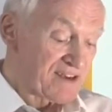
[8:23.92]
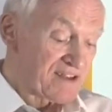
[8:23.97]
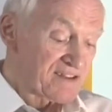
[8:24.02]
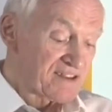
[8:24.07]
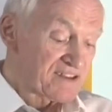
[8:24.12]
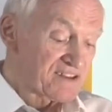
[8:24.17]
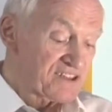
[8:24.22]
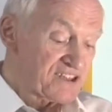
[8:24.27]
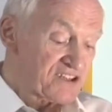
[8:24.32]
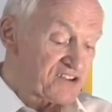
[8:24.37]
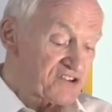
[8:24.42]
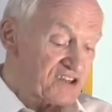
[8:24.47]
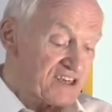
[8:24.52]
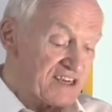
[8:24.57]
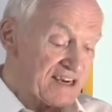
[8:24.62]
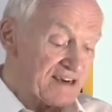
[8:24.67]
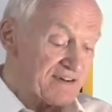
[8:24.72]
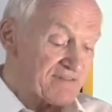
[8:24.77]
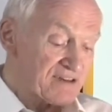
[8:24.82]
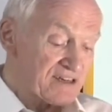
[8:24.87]
The teacher
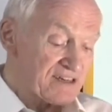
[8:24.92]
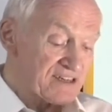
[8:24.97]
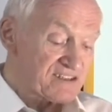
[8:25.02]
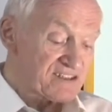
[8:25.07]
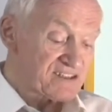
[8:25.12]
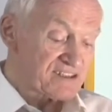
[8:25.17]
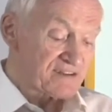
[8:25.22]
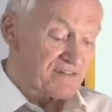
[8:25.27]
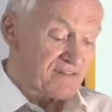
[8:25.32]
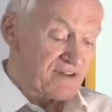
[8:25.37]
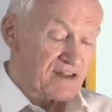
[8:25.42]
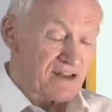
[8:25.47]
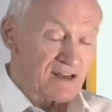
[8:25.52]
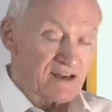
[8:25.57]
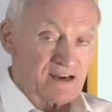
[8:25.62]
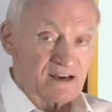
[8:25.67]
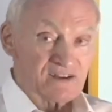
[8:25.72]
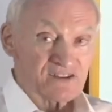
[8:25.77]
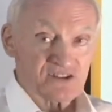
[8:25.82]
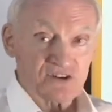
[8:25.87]
gave us,
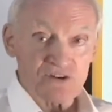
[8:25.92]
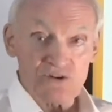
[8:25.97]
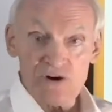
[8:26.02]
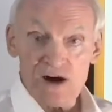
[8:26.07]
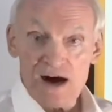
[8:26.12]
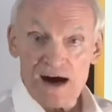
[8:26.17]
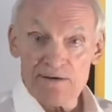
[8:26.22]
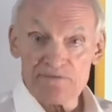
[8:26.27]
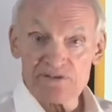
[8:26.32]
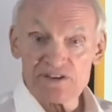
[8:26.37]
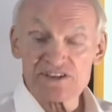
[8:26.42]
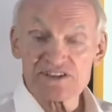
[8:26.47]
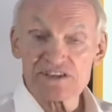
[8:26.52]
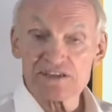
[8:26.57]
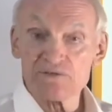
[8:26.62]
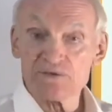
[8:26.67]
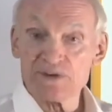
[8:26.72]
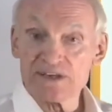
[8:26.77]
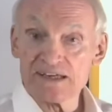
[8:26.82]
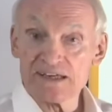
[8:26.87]
so obviously
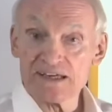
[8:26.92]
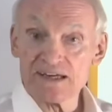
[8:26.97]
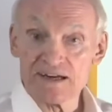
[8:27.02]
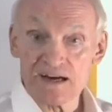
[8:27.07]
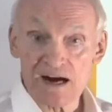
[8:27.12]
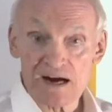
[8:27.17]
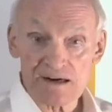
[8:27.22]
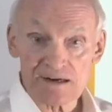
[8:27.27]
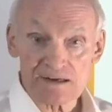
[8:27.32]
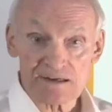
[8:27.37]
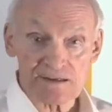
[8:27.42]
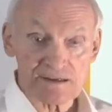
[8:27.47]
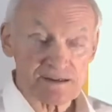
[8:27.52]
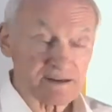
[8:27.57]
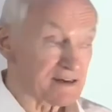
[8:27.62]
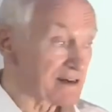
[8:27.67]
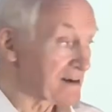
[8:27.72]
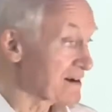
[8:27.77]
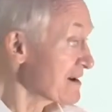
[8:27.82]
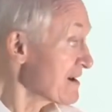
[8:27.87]
we need an article
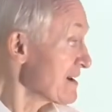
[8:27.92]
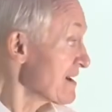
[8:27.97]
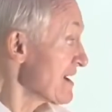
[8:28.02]
there,